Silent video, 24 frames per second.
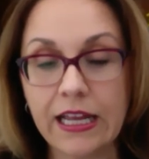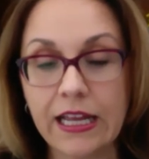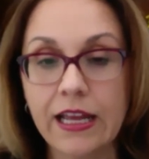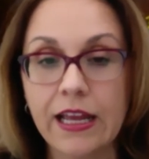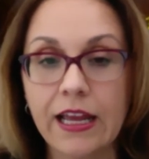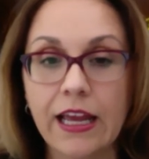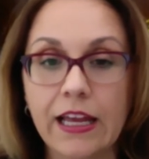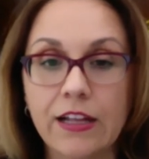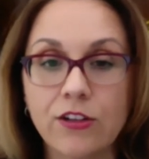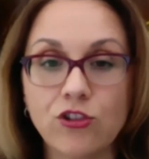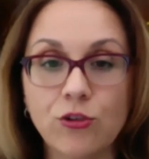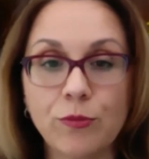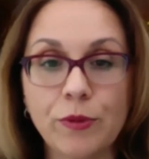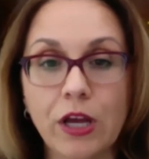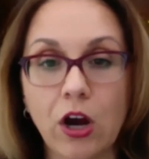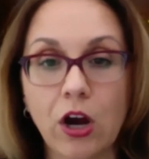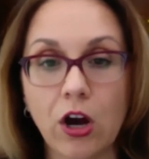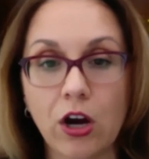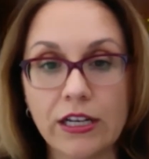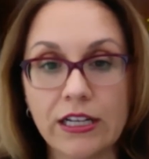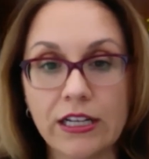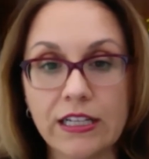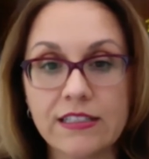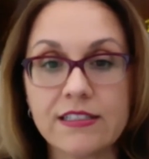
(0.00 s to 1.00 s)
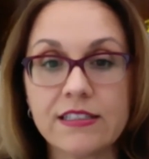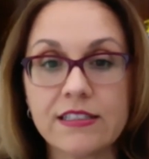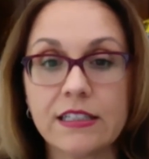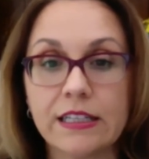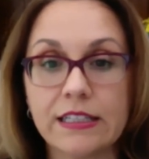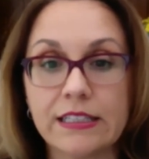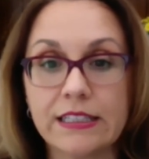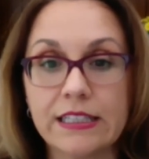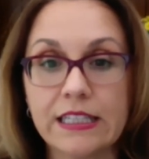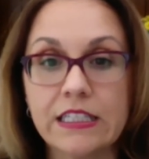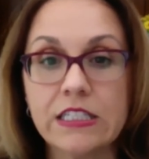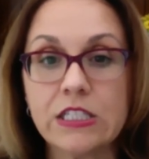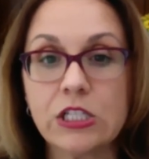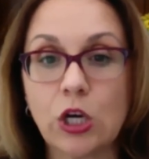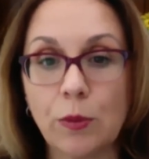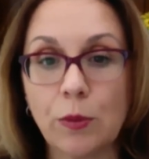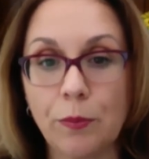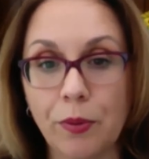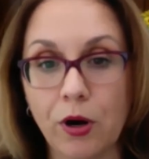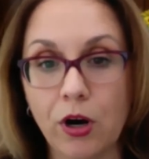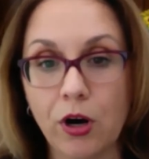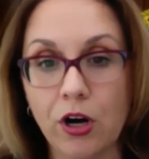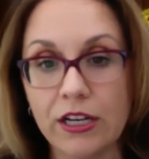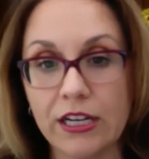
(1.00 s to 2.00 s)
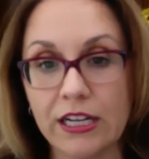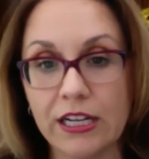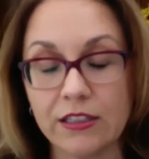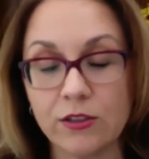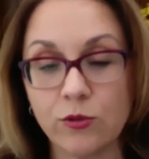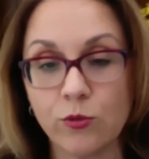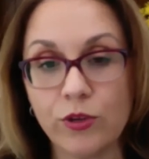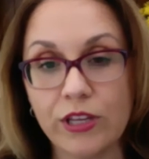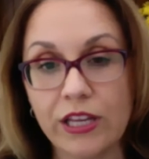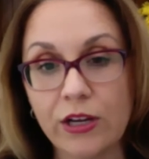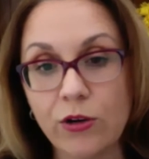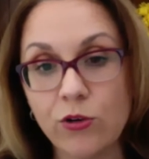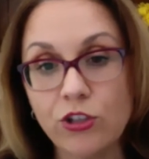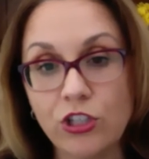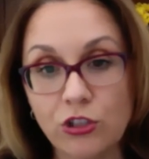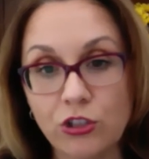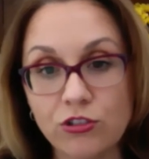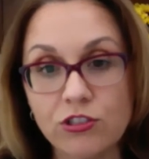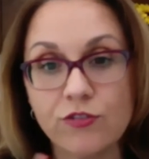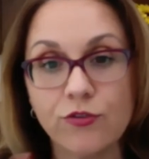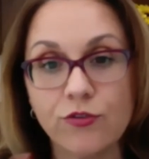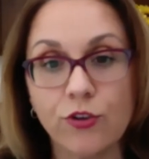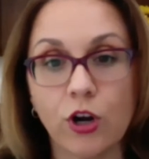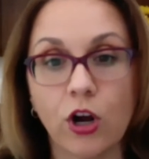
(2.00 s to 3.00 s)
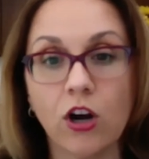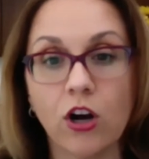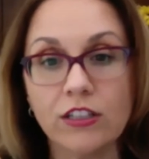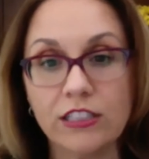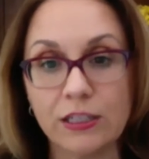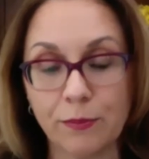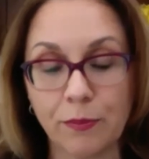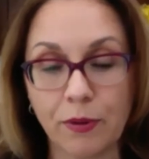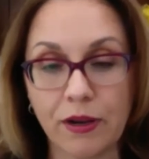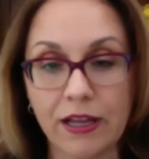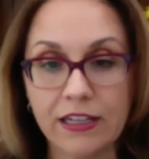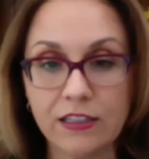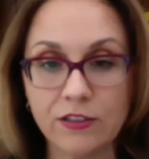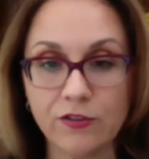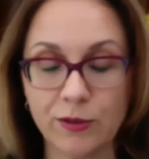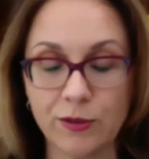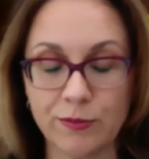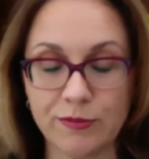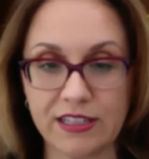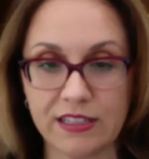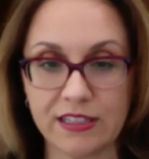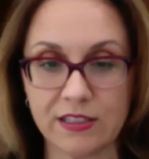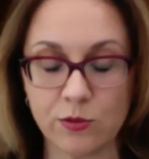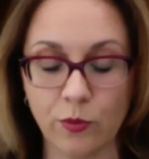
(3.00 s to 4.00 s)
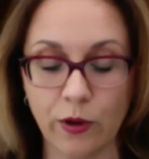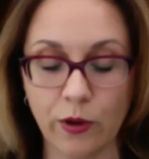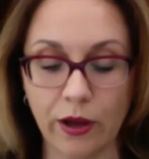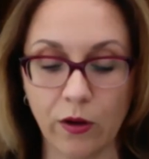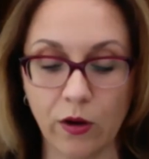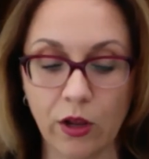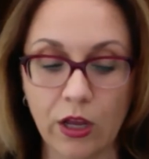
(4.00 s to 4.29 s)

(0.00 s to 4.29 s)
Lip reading: And to be honest, this component we'll use for other platforms as well.